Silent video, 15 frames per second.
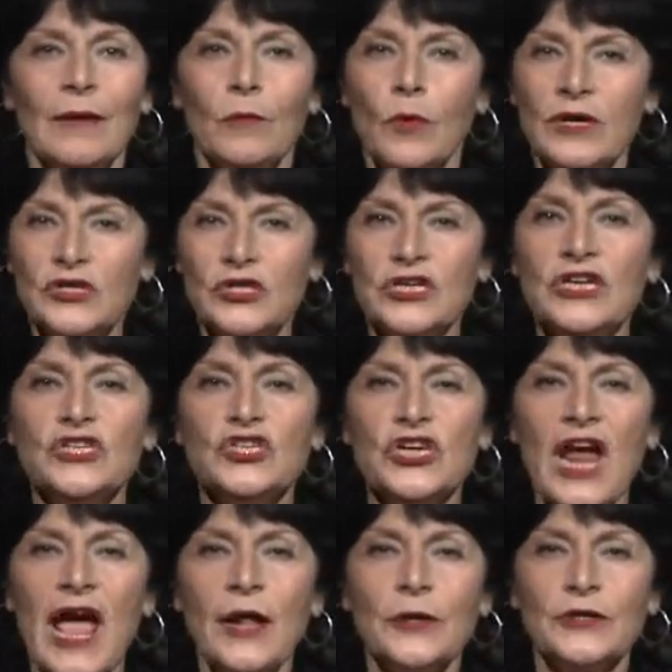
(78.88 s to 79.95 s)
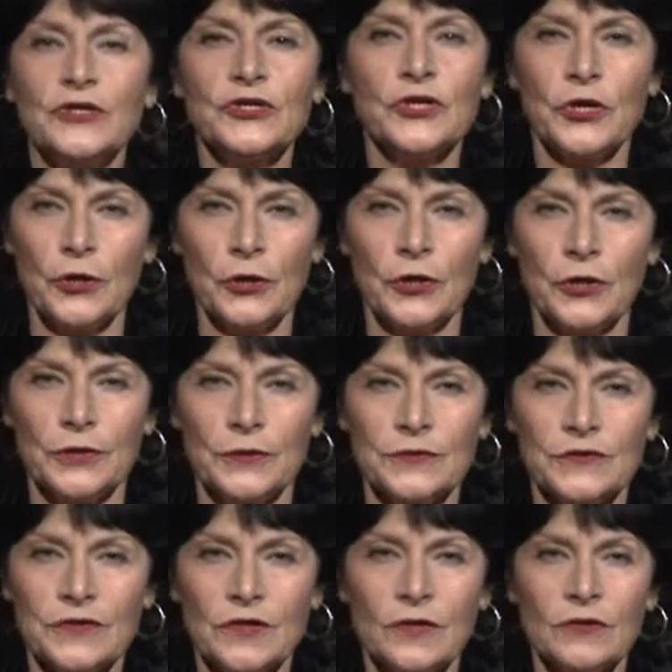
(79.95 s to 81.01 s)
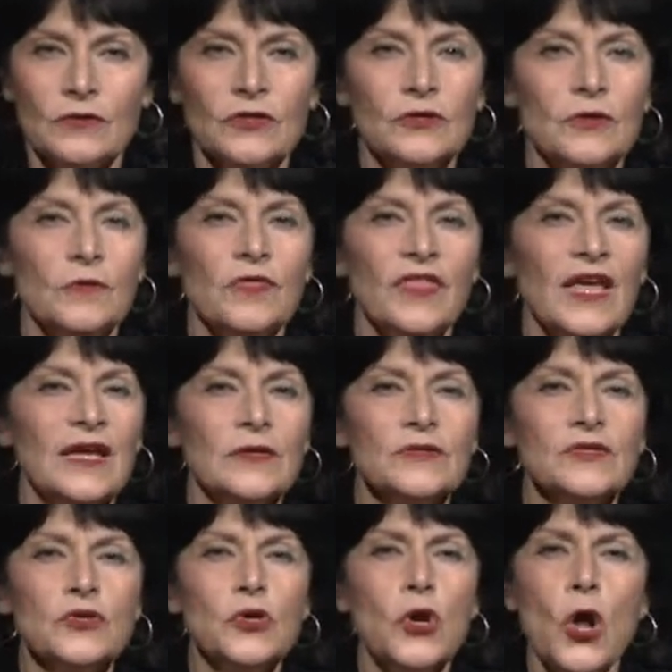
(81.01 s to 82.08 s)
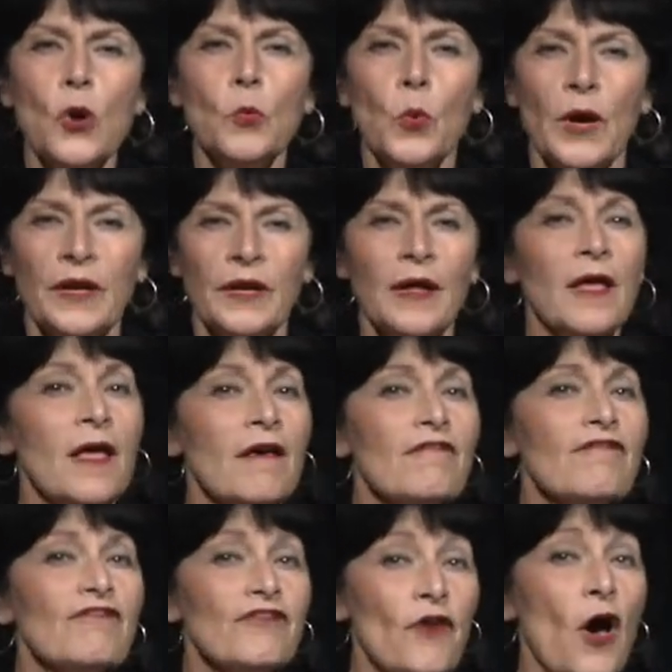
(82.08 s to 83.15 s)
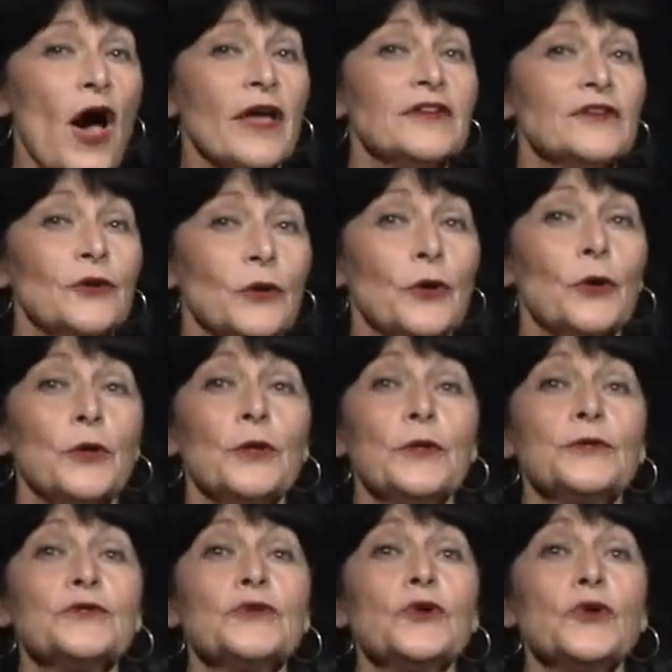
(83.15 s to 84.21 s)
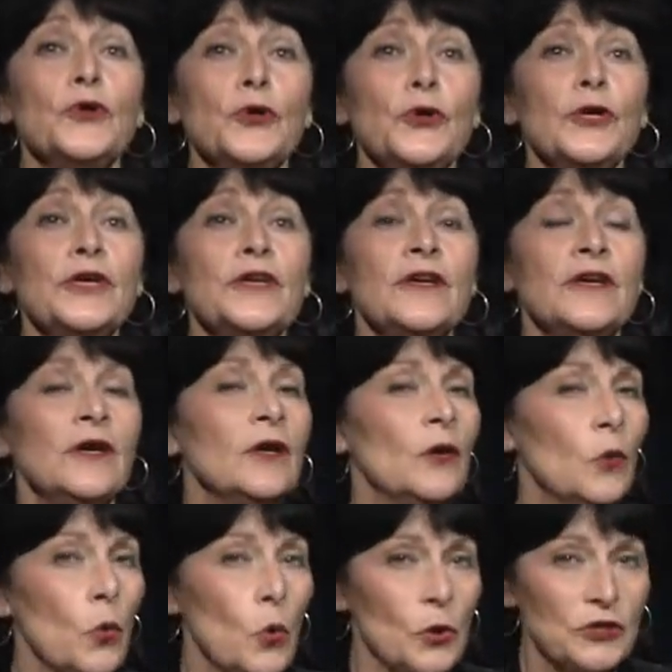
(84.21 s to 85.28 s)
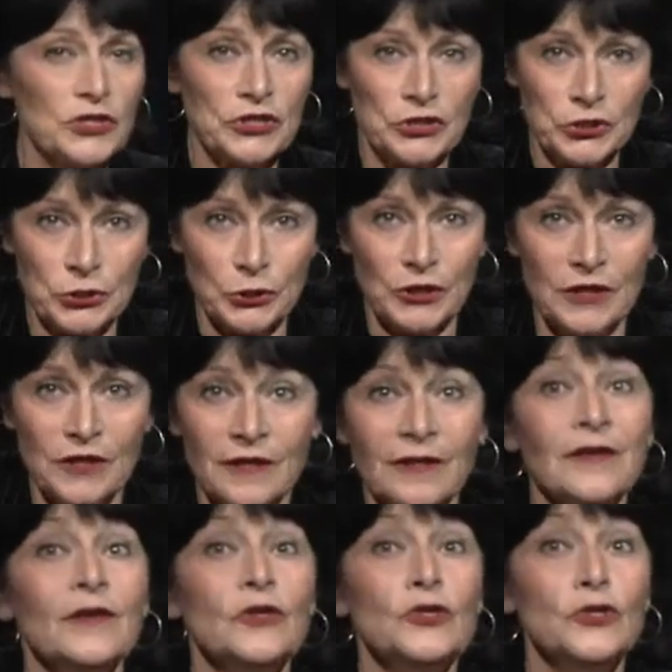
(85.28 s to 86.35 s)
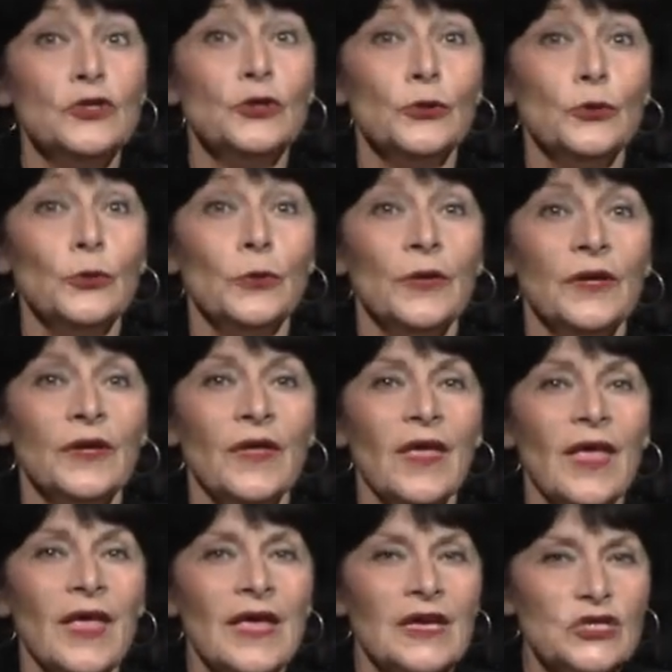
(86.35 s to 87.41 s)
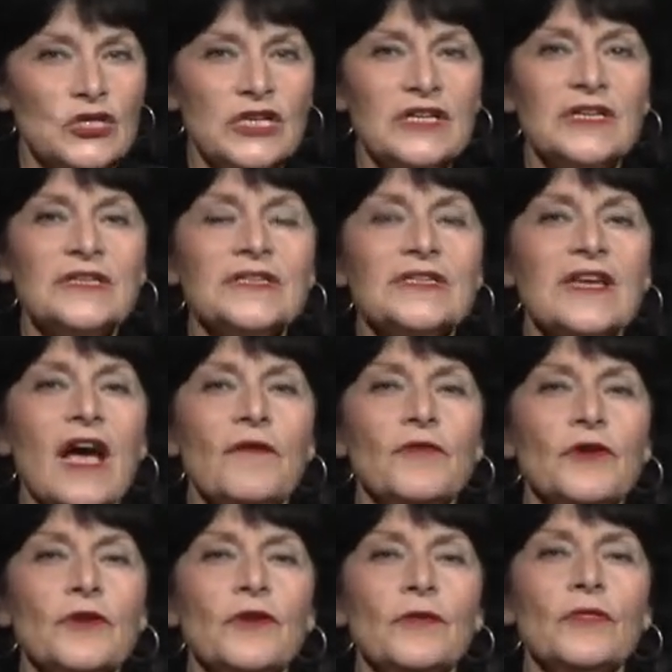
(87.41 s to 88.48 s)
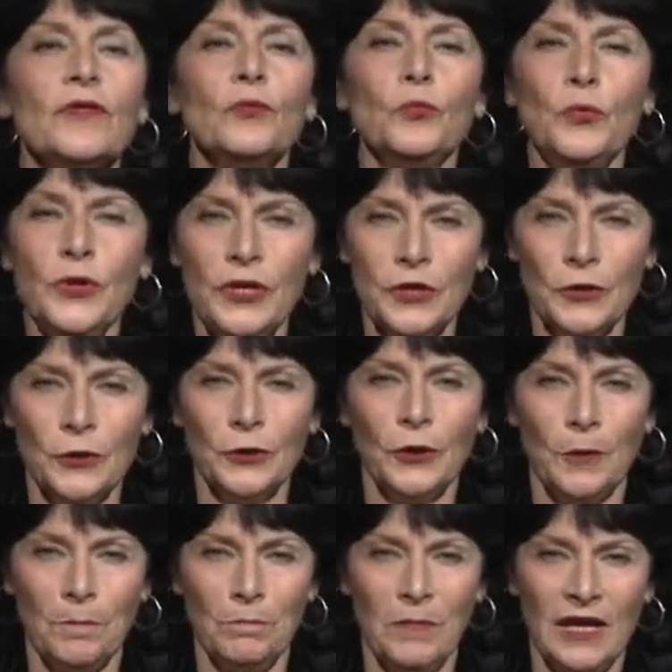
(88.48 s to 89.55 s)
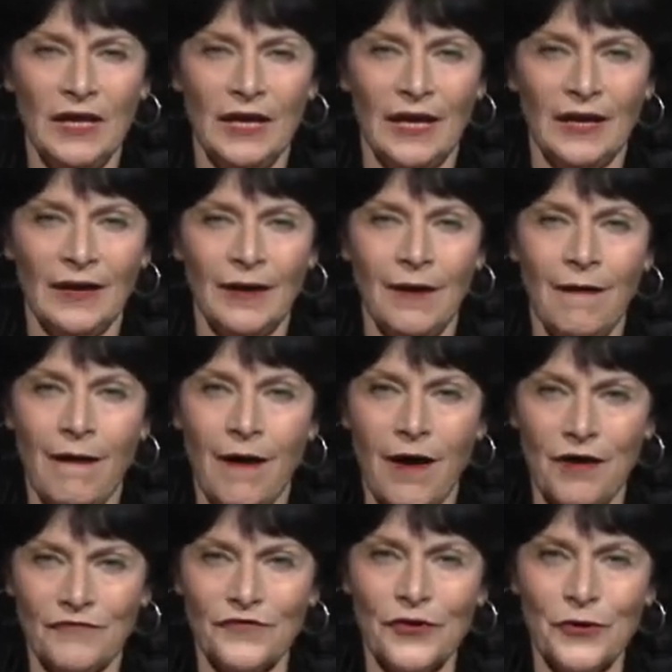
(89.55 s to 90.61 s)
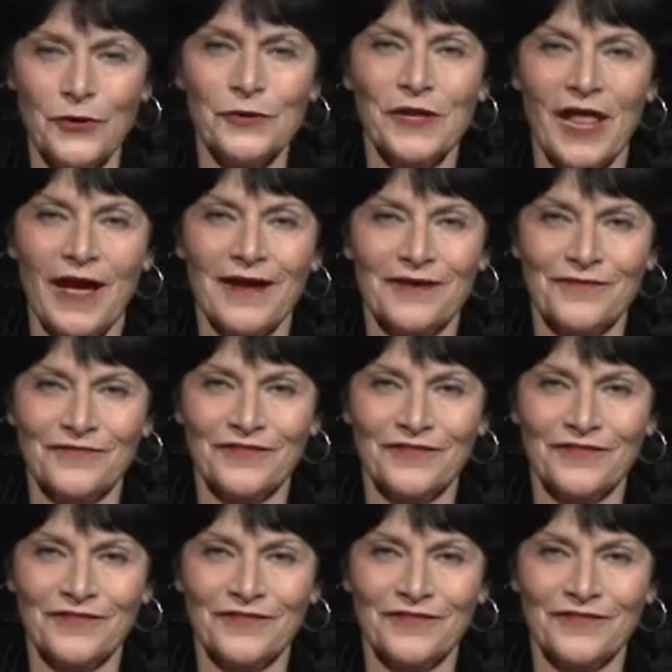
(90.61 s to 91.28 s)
when she challenged girls to do things no one thought girls could or should do. She discovered the real meaning of her life.